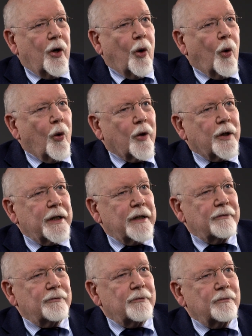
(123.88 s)
or
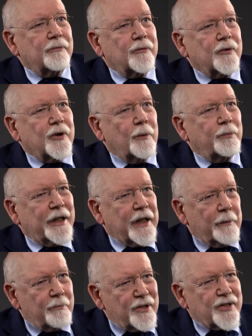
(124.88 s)
even
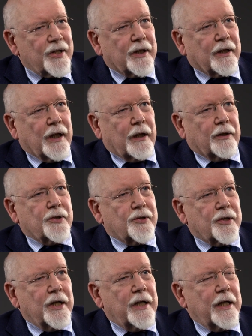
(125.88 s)
completely missing
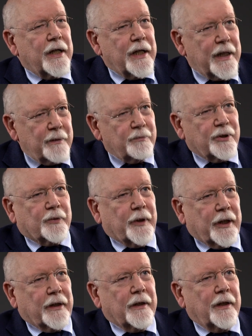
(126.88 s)
colors in
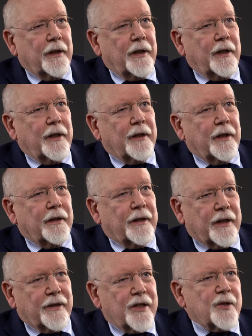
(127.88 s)
between,
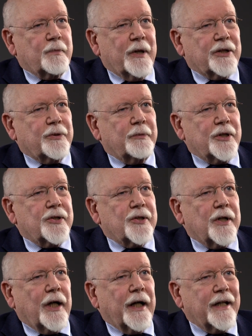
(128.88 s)
then these
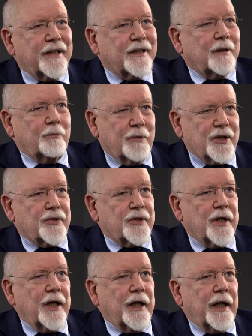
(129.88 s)
measurements are hit and
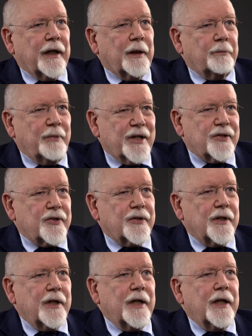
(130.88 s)
miss, and at
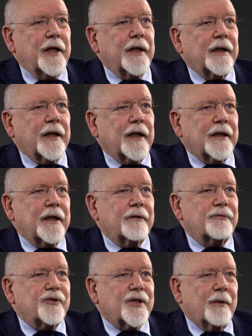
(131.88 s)
best can
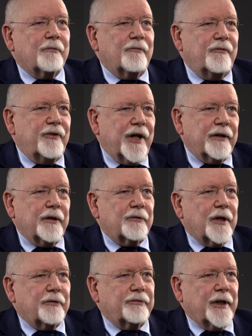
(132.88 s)
give some very
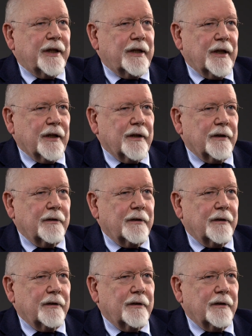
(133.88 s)
rough idea.